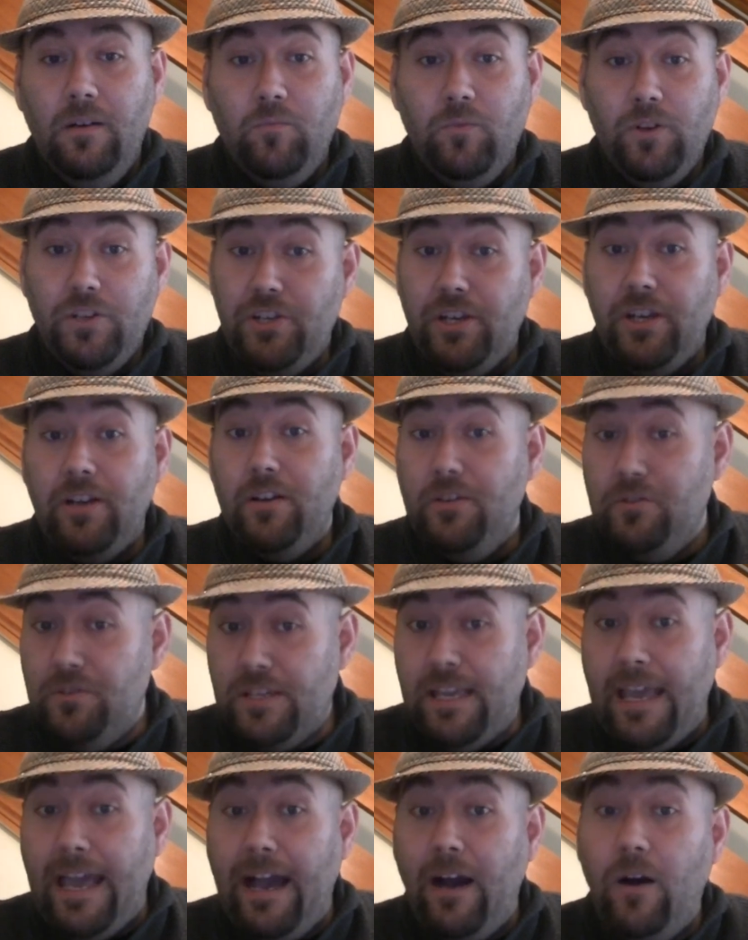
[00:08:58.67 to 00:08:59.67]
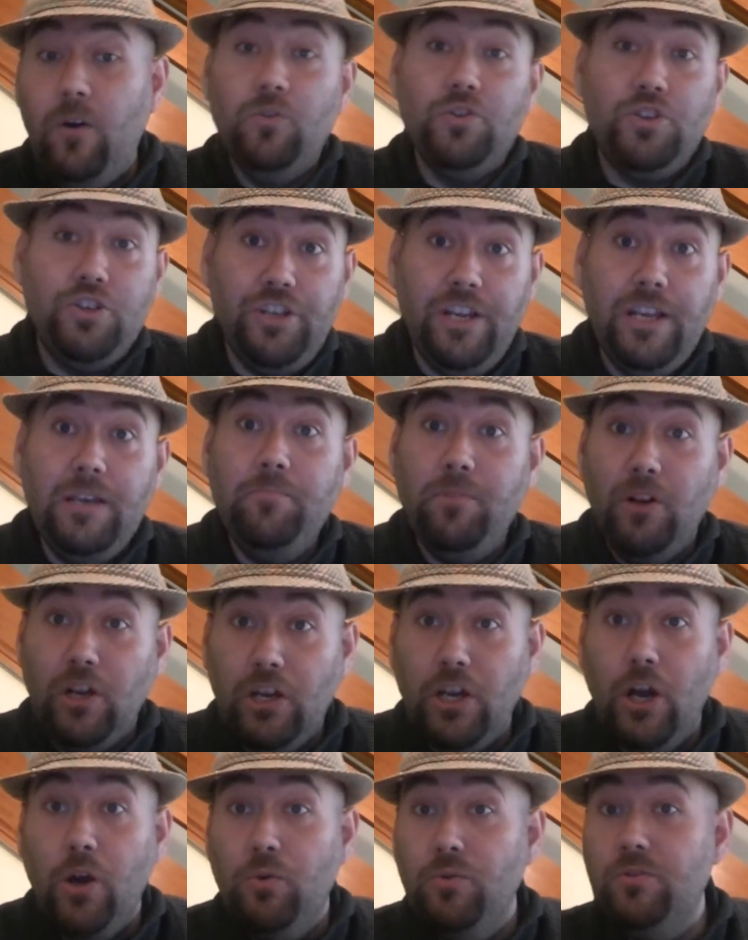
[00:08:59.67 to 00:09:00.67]
which includes cows, sheep
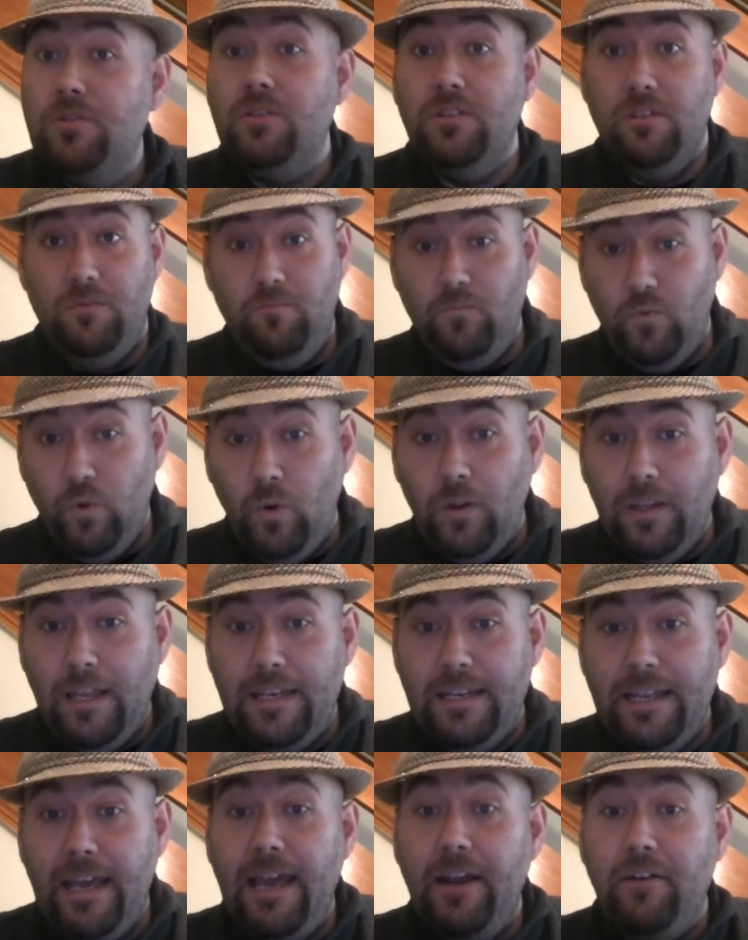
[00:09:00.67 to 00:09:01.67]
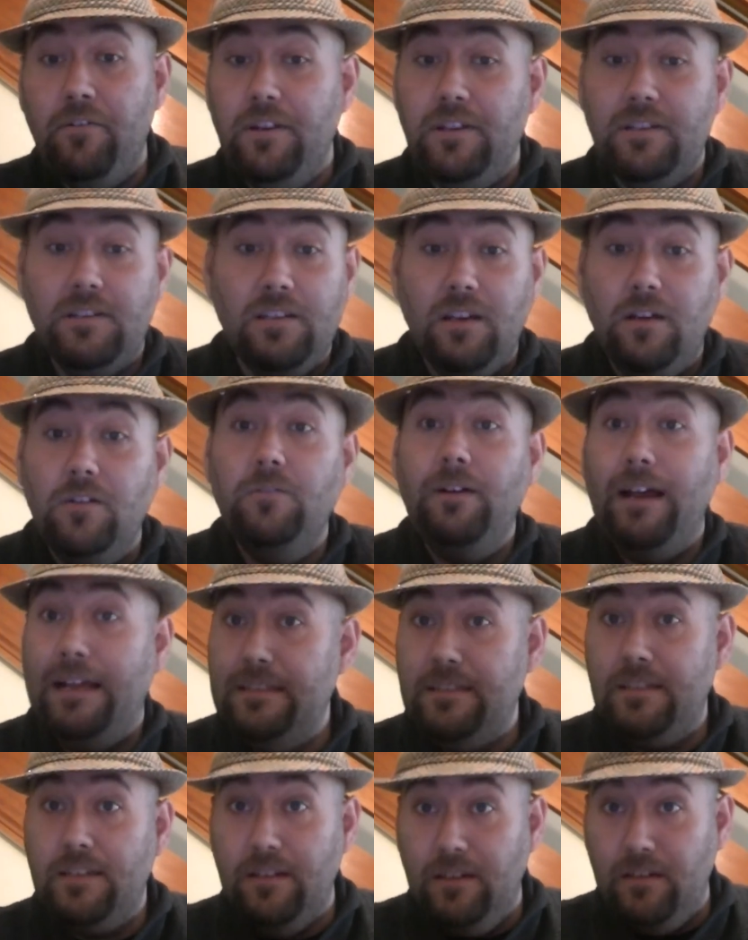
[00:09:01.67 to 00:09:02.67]
and goats and all their dairies, so I
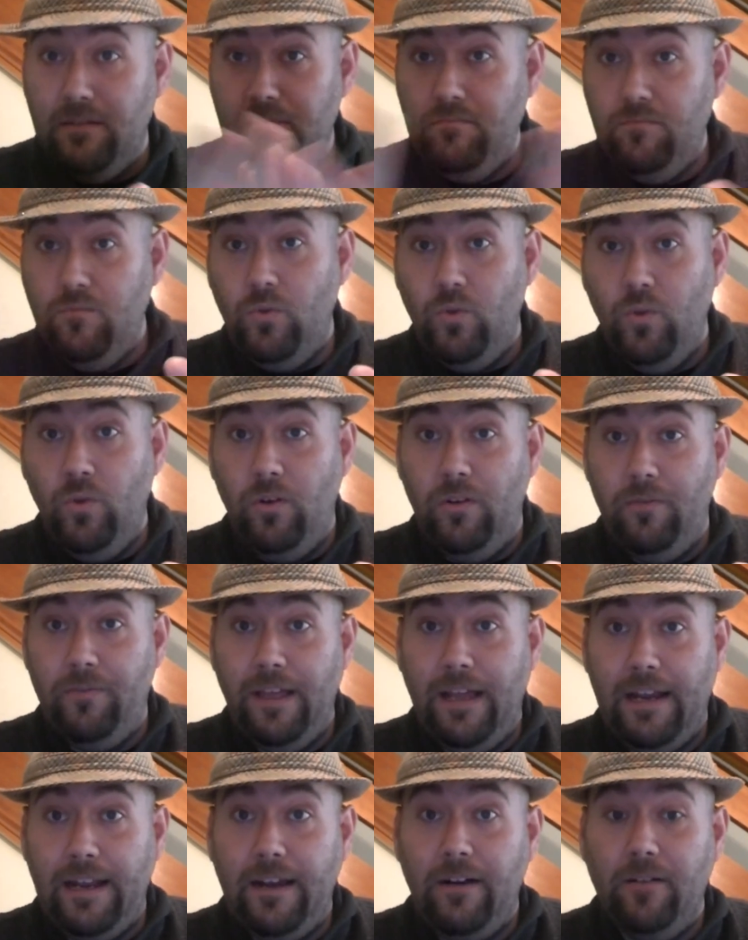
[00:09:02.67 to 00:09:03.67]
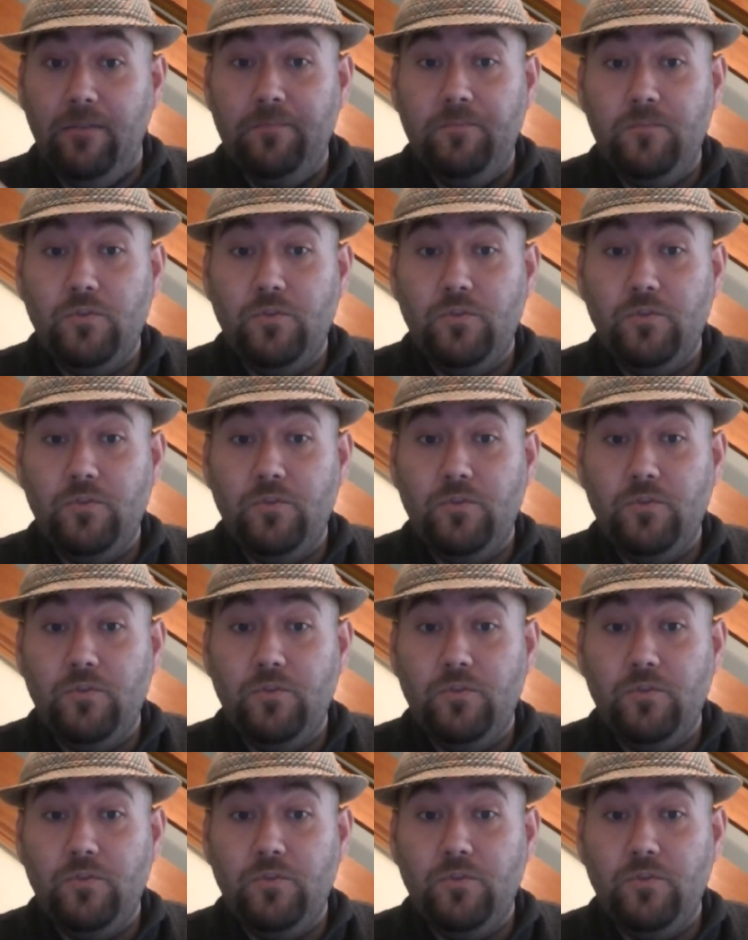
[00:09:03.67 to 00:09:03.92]
had to cut all of that out